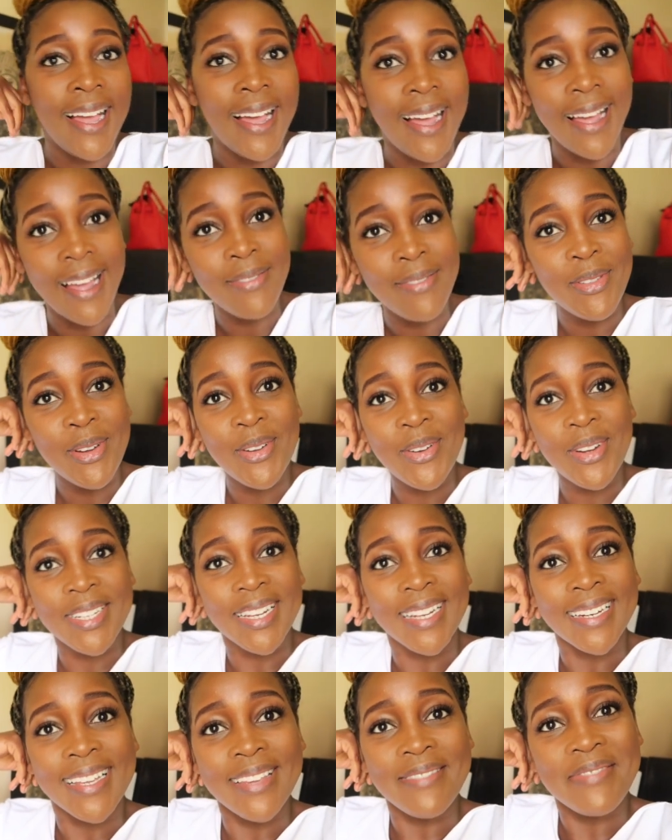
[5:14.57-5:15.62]
I have not got
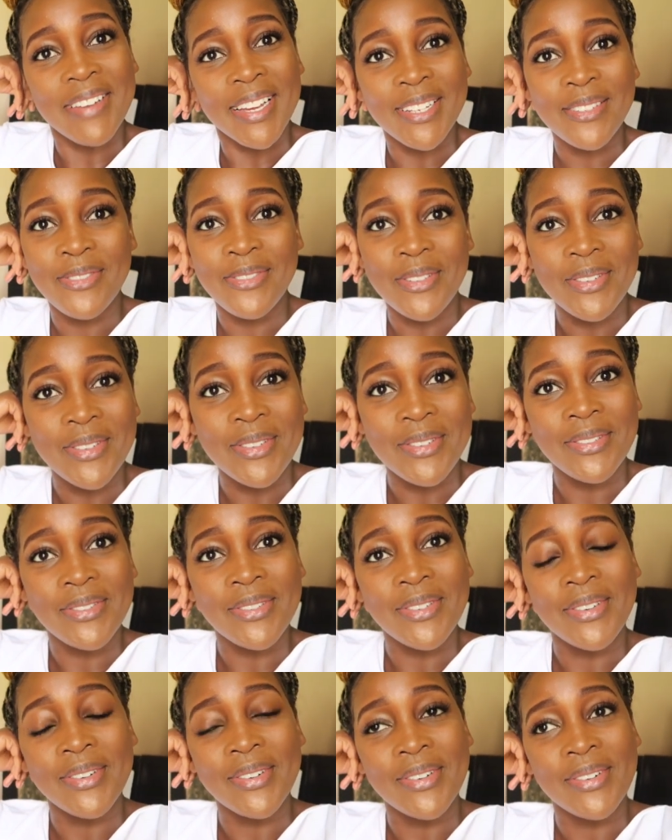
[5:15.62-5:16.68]
an invite for
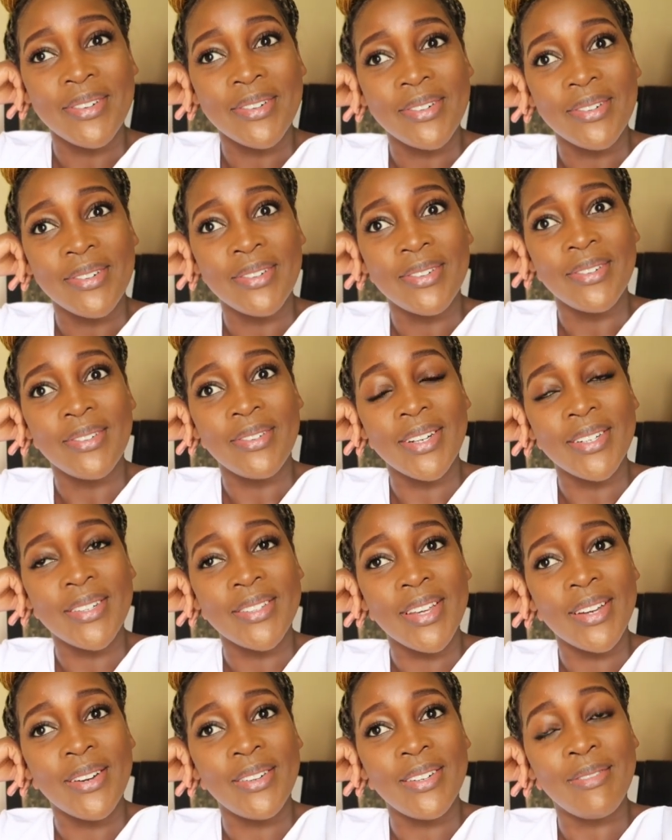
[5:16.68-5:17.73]
what do
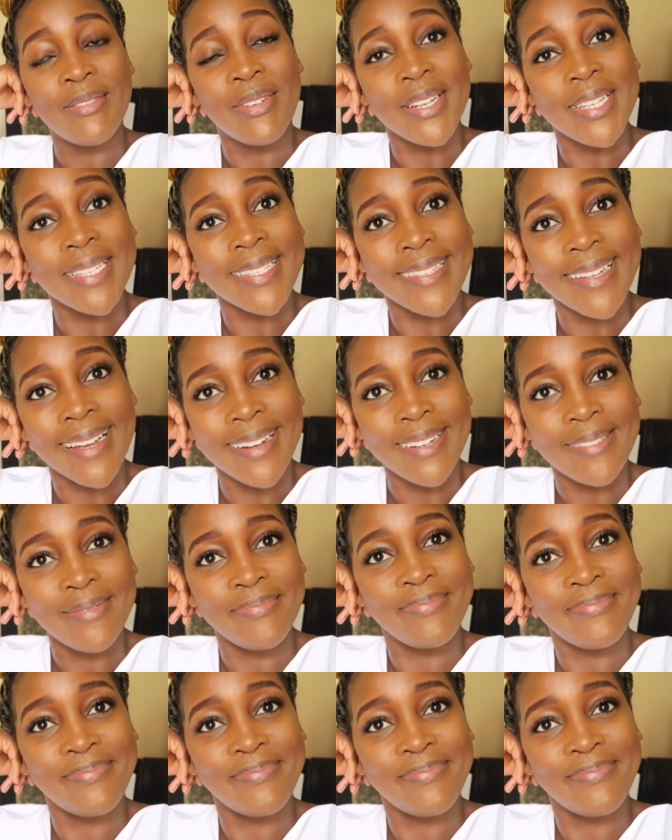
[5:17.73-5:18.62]
they call it, for Easter?